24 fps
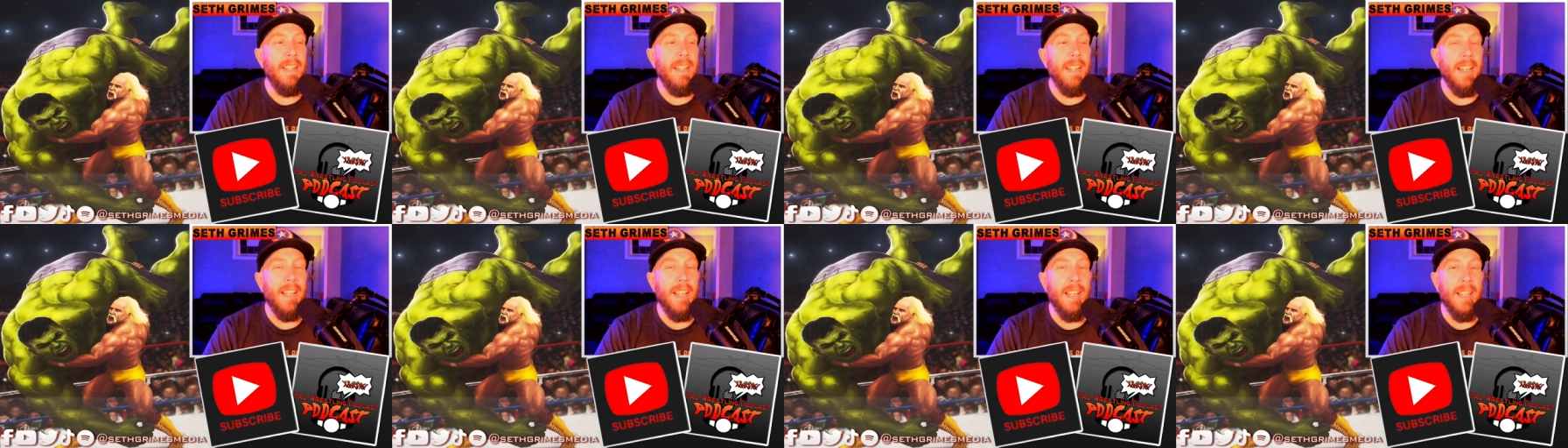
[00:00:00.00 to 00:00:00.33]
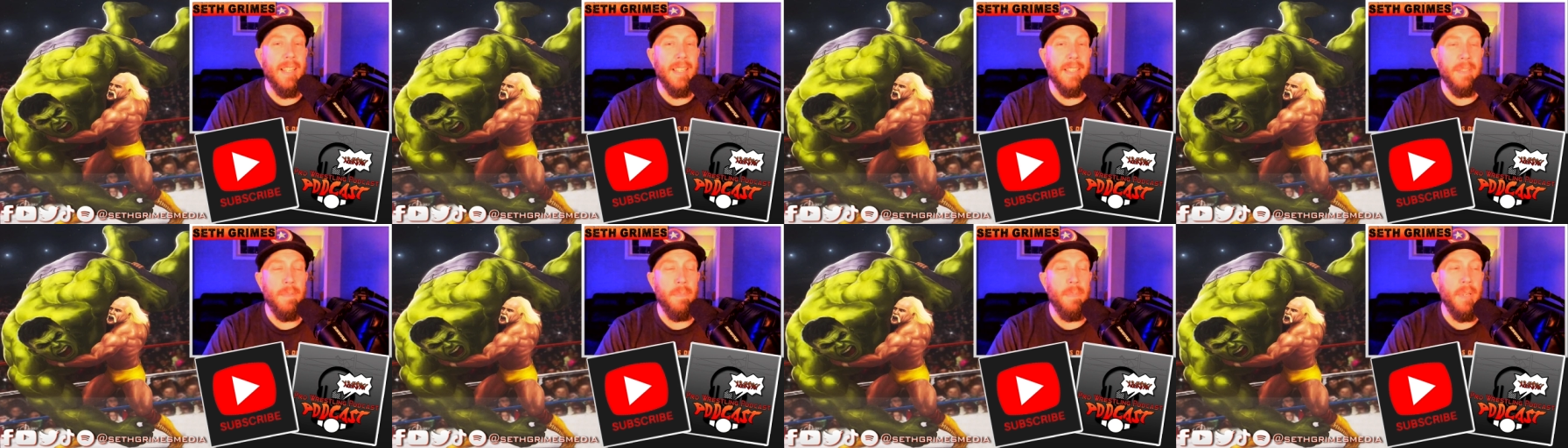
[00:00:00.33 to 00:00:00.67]
Uh,
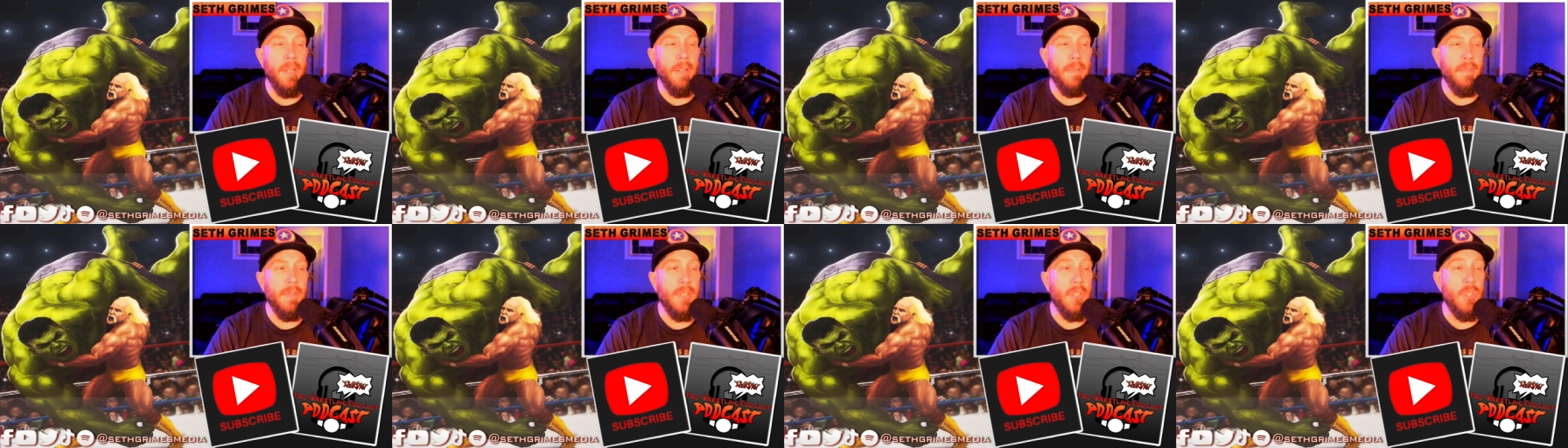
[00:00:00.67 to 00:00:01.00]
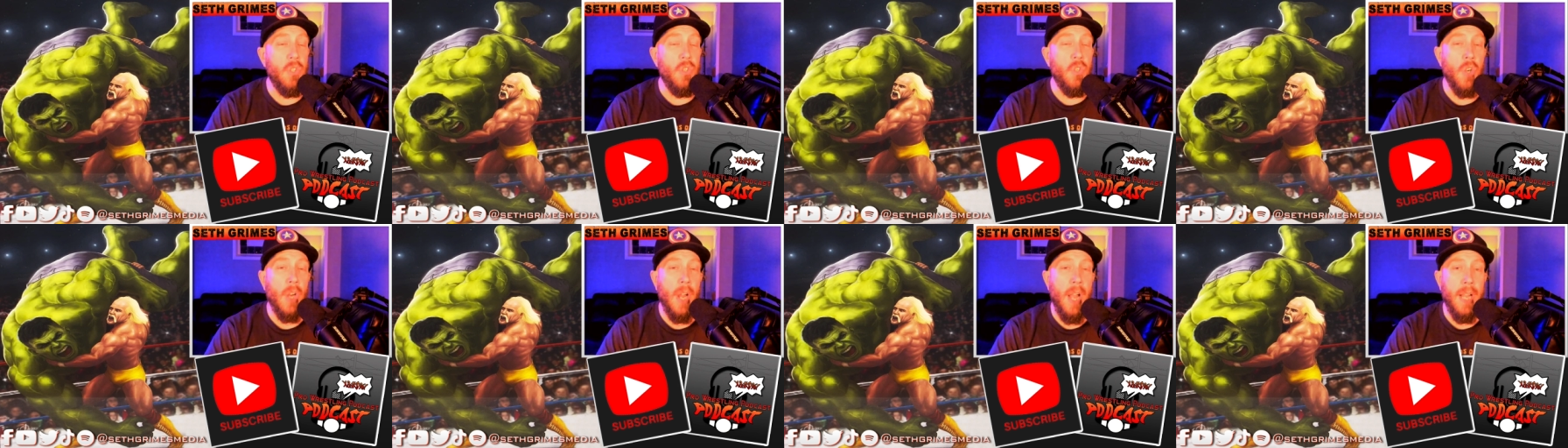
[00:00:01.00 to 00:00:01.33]
that's a bit of a
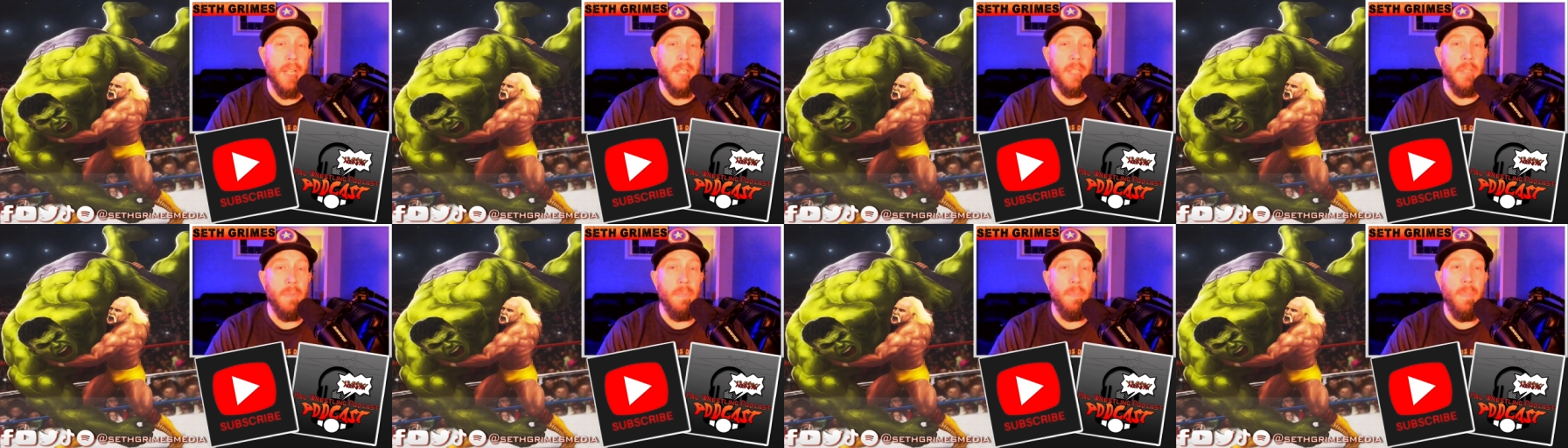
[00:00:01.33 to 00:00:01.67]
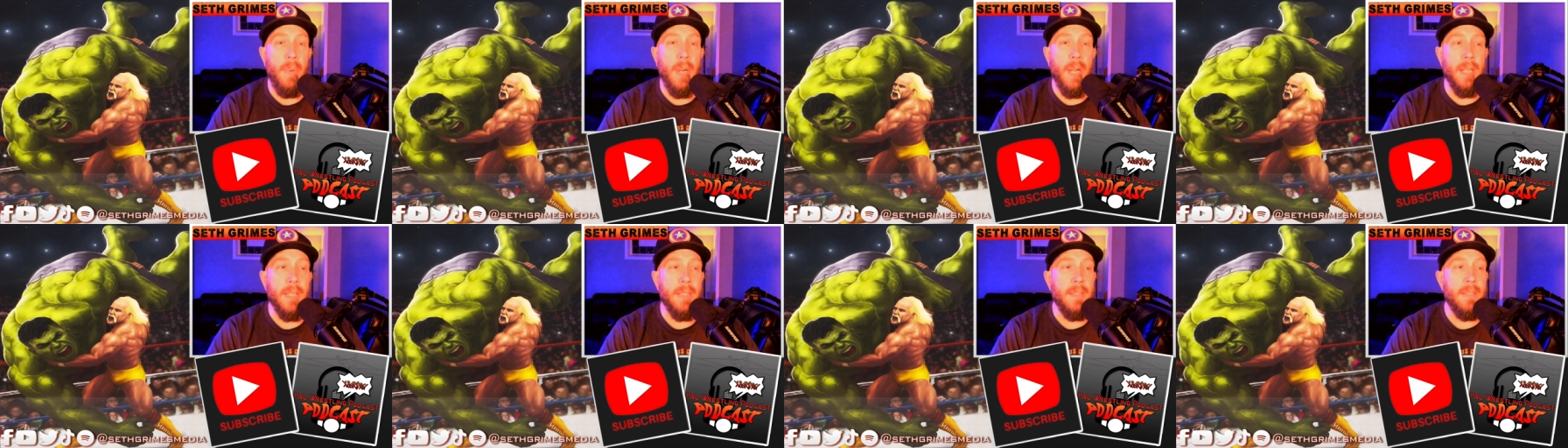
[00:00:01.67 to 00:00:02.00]
stretch,
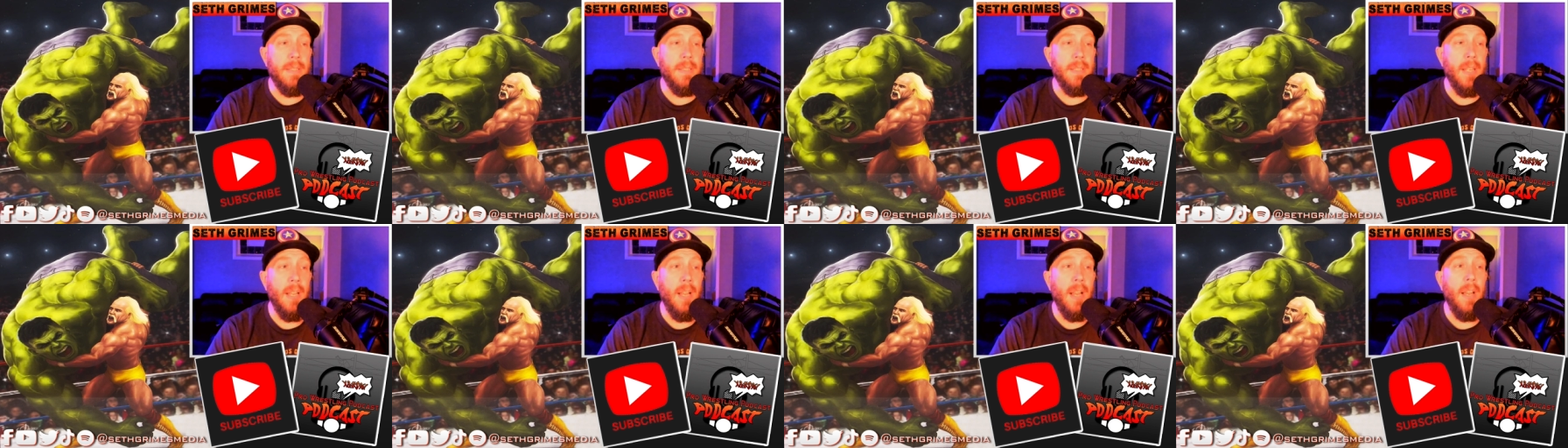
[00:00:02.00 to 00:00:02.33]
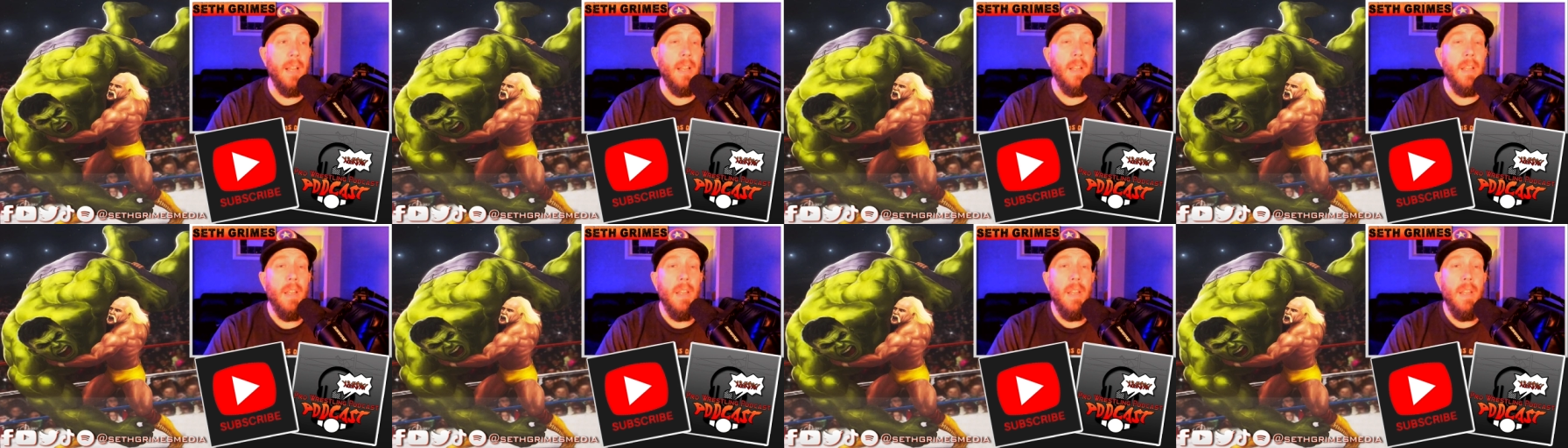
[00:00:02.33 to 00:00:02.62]
but uh,